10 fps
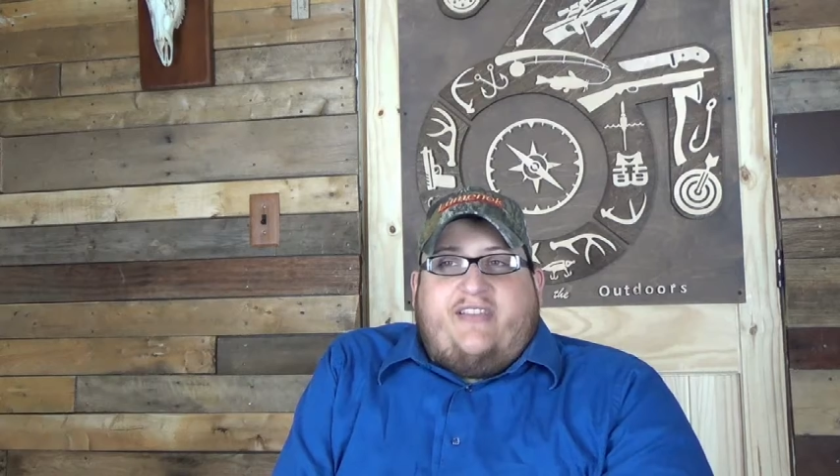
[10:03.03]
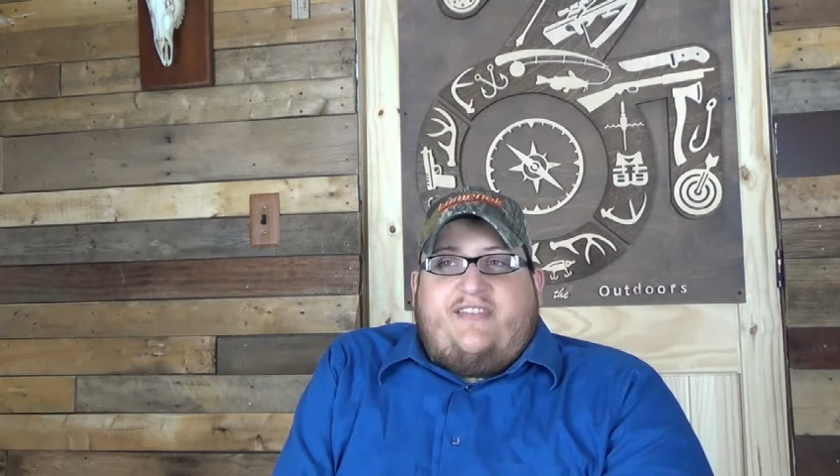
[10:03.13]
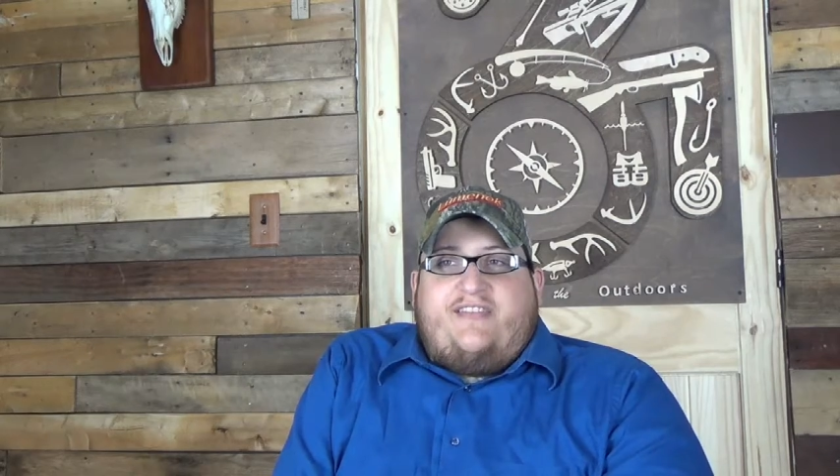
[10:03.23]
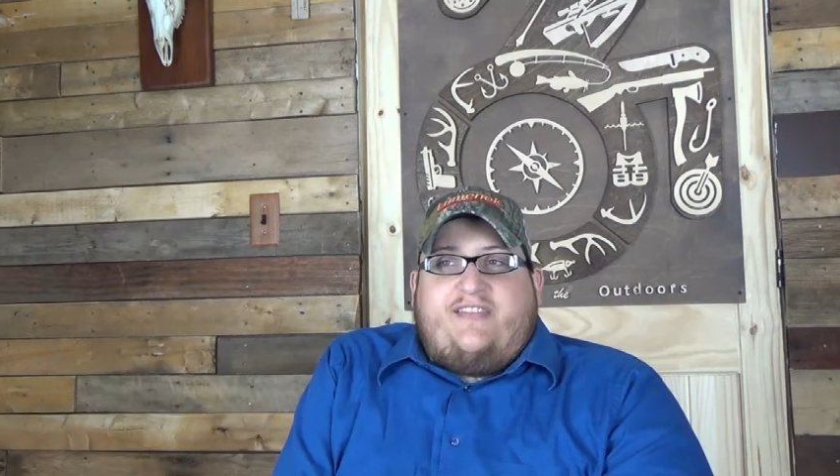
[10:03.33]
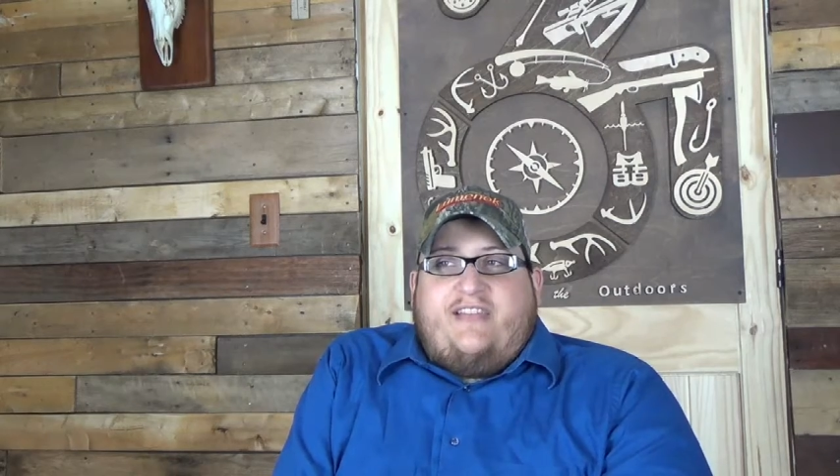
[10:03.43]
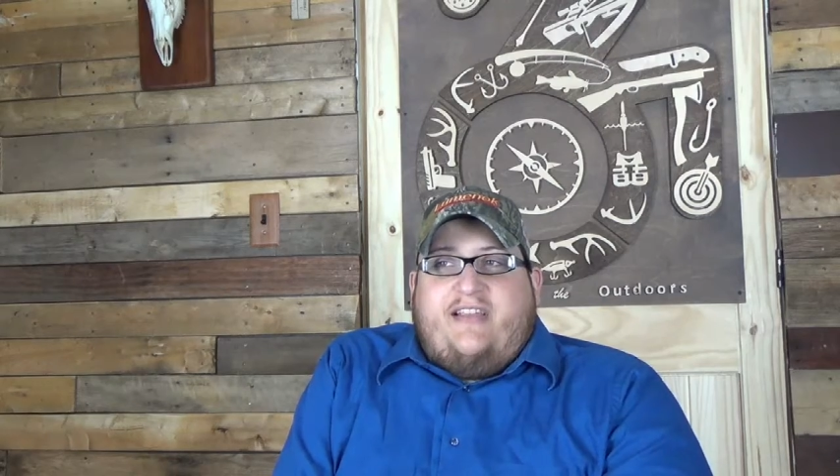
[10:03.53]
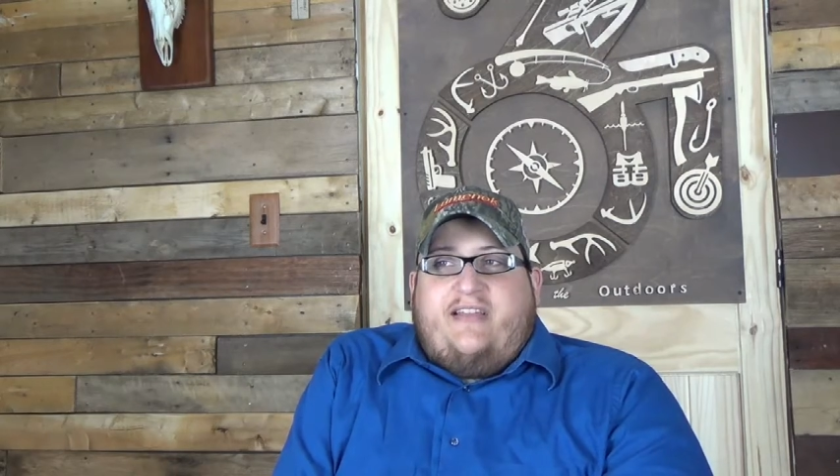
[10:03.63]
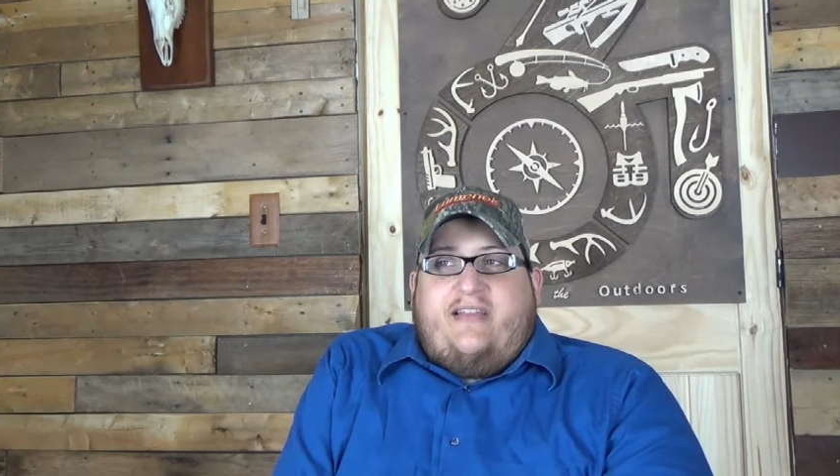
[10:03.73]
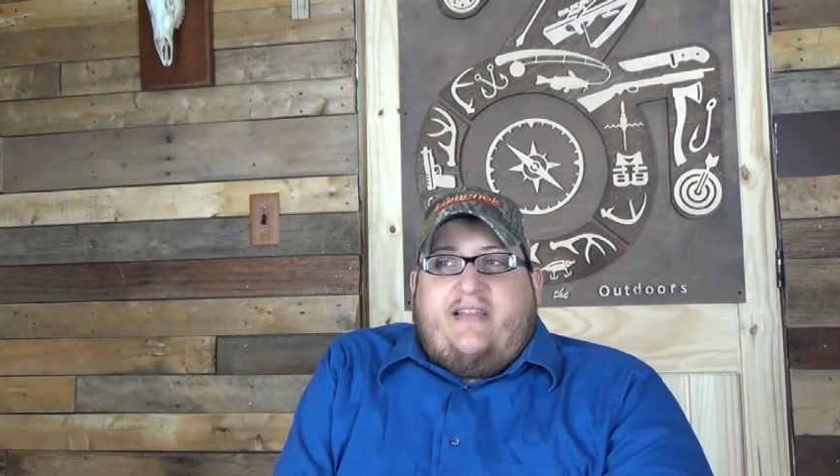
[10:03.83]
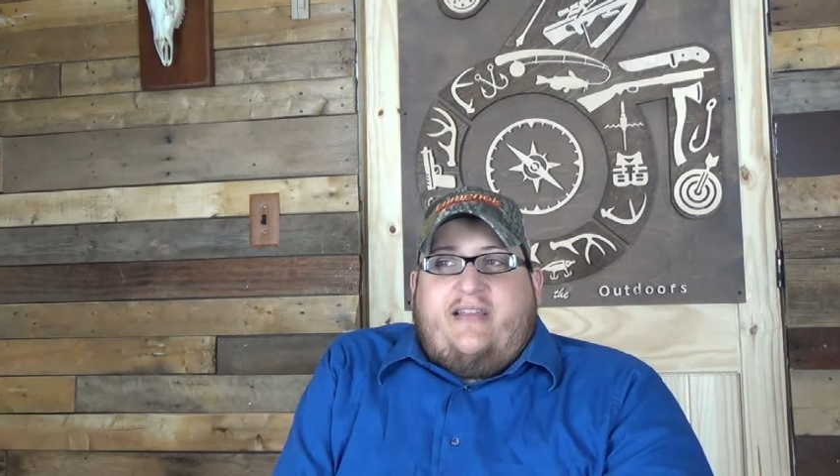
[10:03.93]
it's
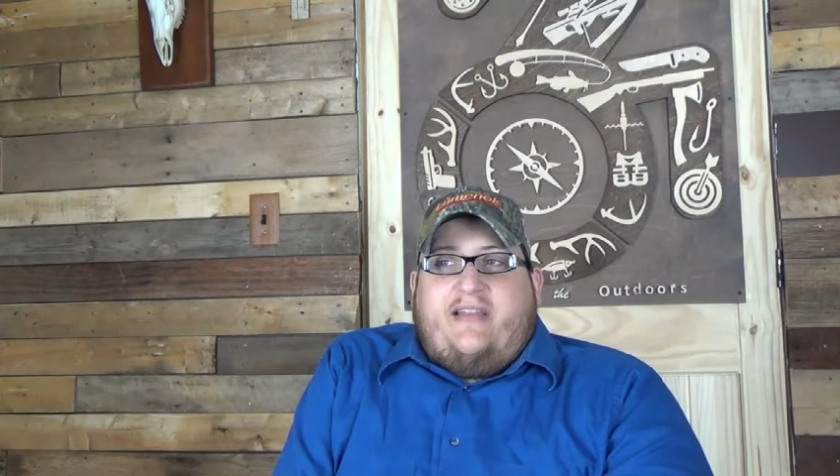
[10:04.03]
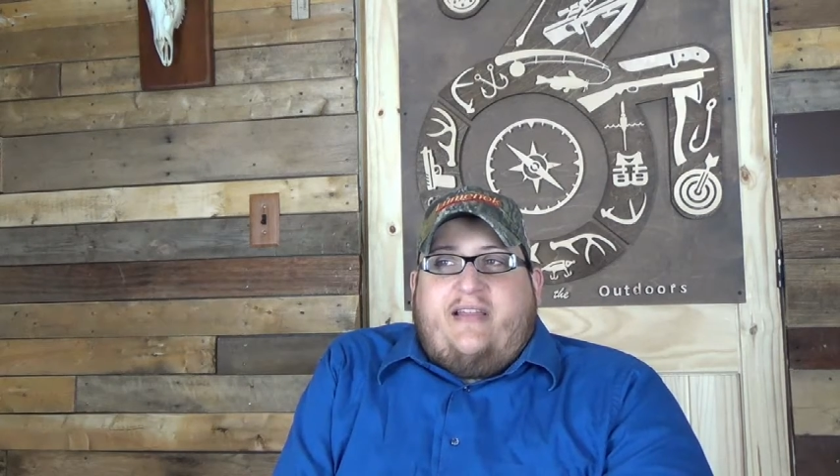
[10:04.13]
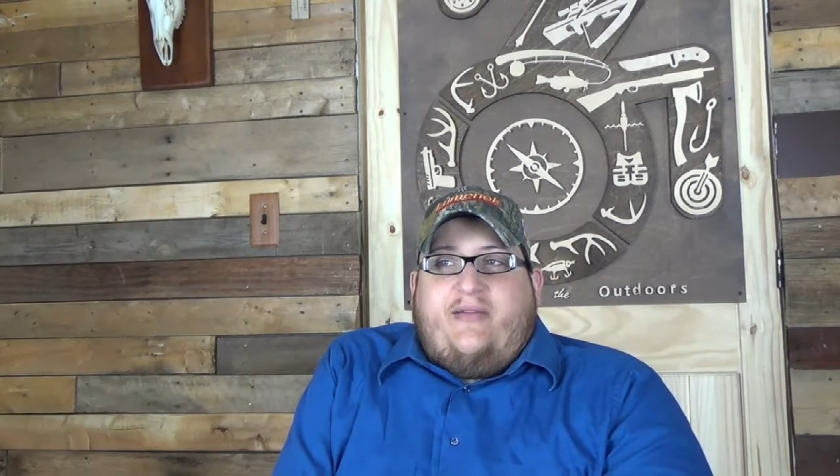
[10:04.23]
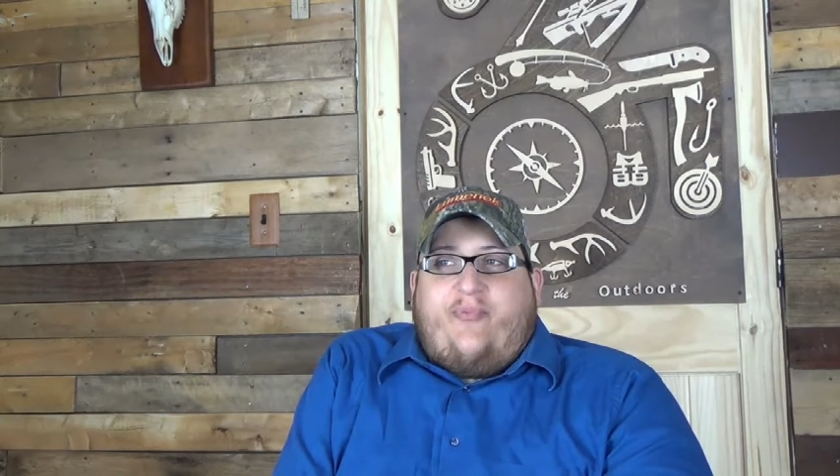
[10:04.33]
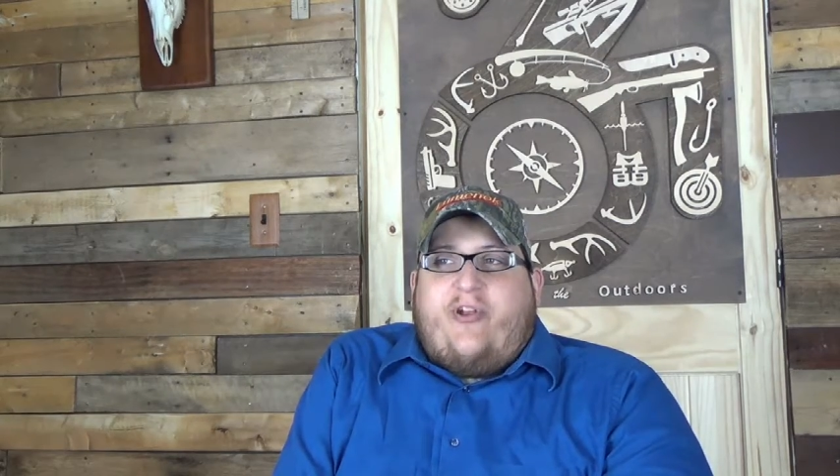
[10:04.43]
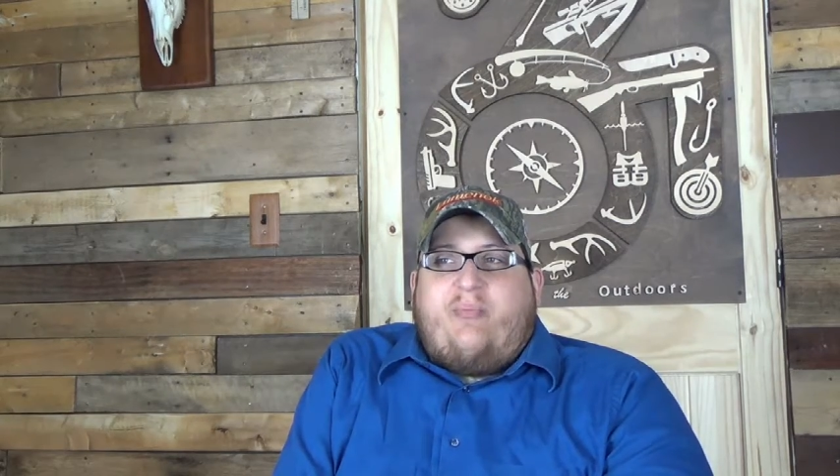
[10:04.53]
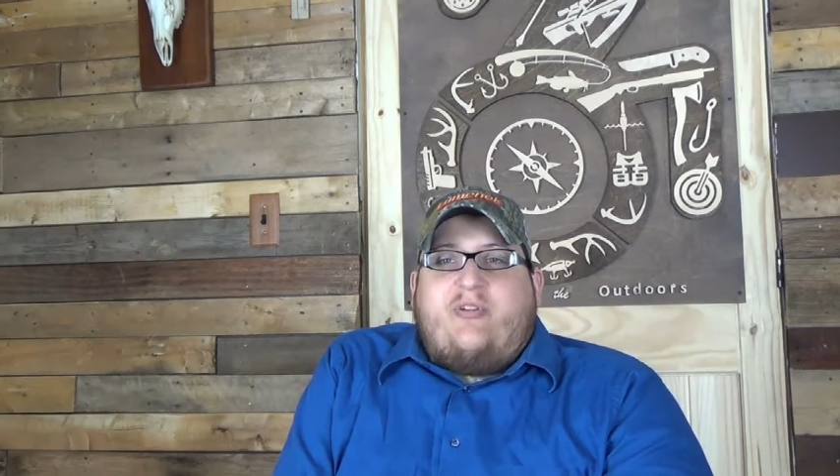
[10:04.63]
pretty